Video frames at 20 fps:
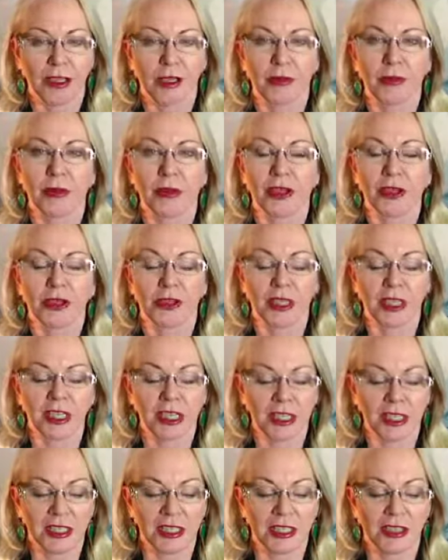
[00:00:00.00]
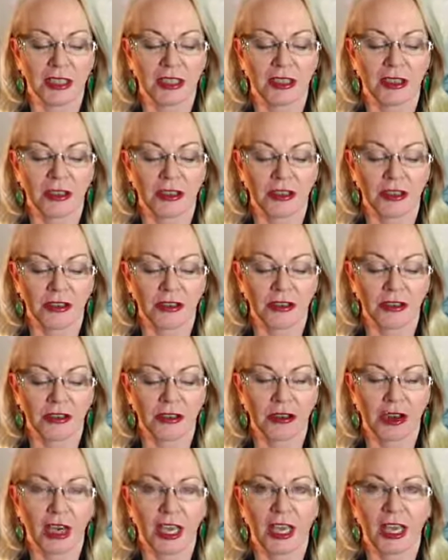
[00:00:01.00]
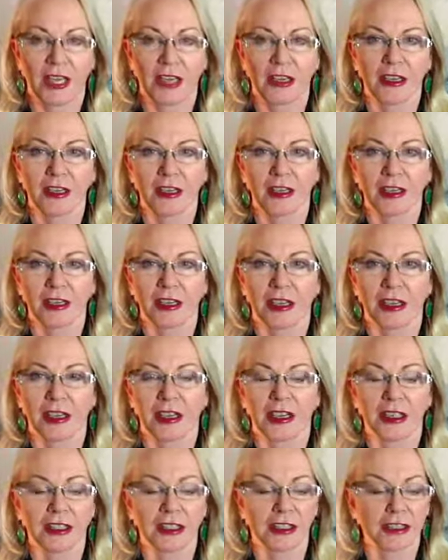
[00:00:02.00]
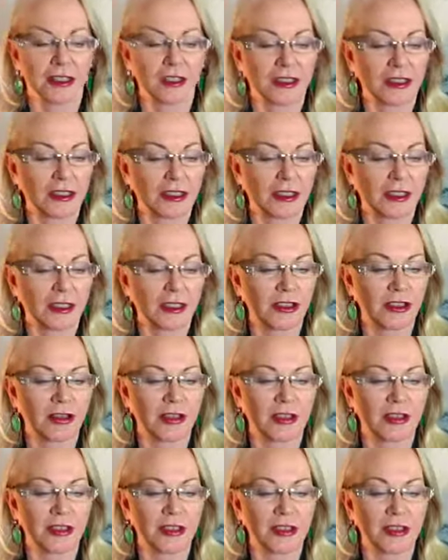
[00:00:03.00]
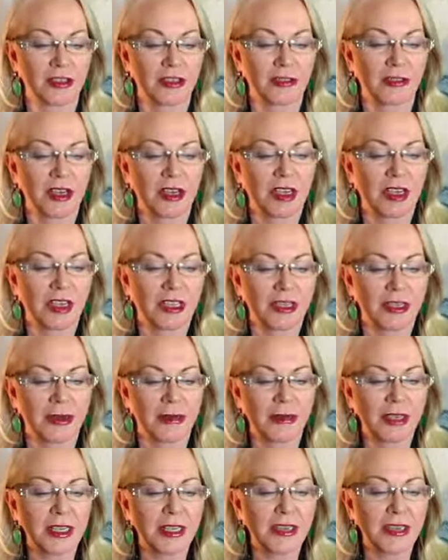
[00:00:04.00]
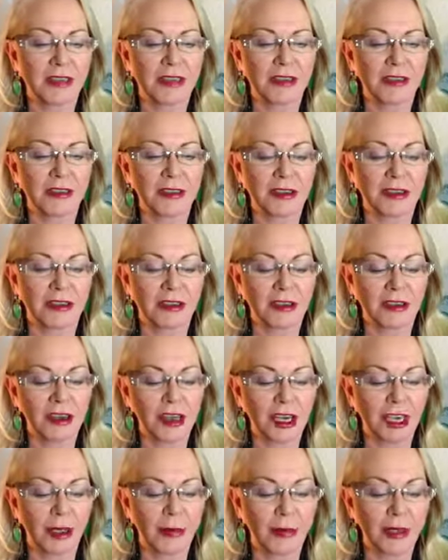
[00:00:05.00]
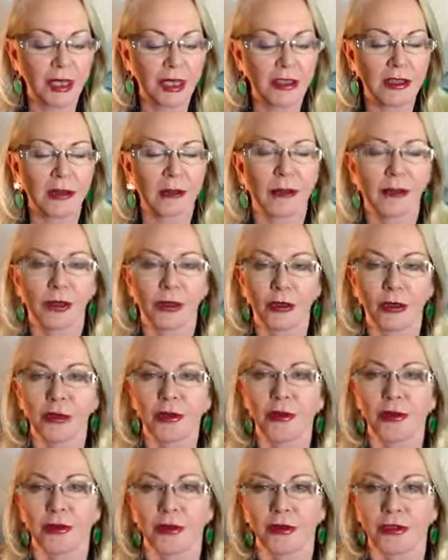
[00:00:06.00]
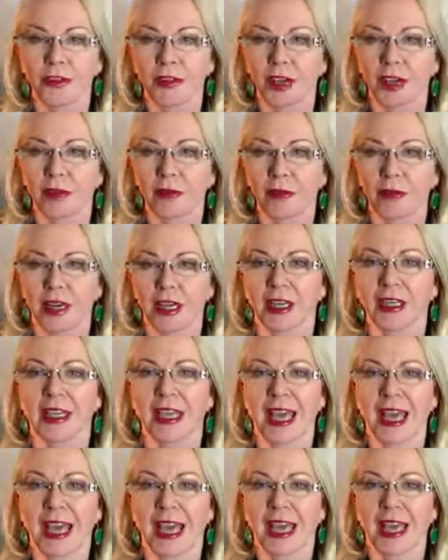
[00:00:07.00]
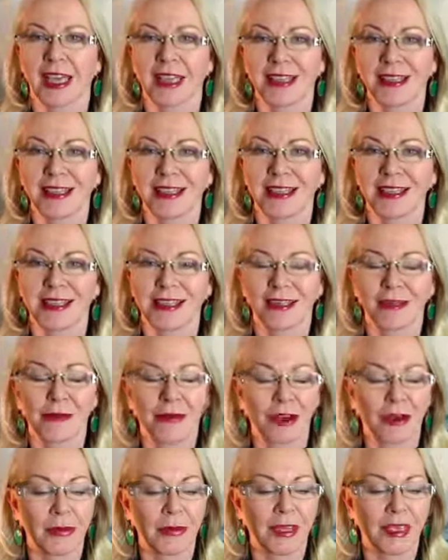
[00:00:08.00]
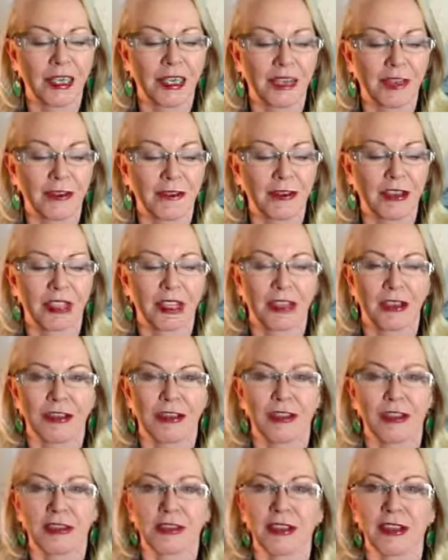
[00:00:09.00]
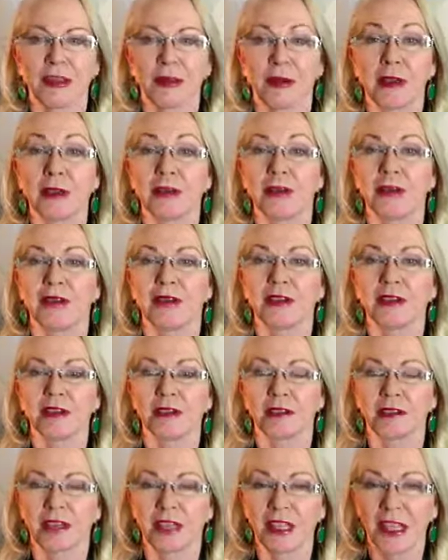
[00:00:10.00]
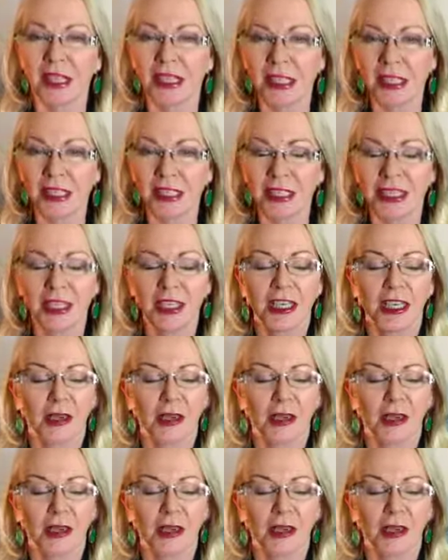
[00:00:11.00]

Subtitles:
Mercury is going to trine Uranus, so something can sort of come out of the blue with that one, and you want to be careful that you don't speak before you think.